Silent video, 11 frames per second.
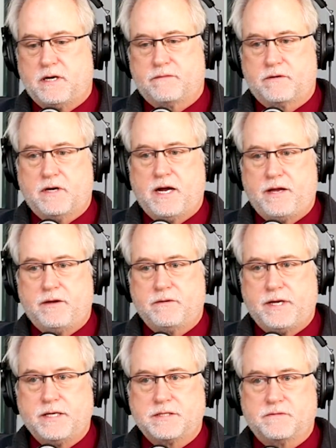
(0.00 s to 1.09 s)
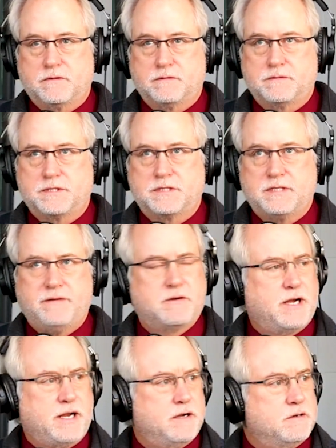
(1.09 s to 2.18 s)
for IU East for 7
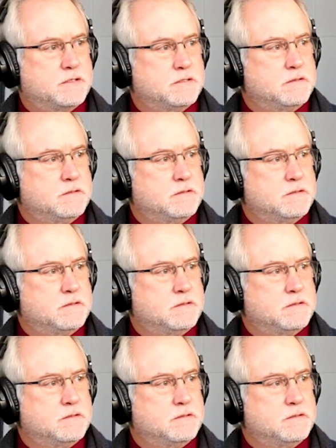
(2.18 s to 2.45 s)
or 8 years.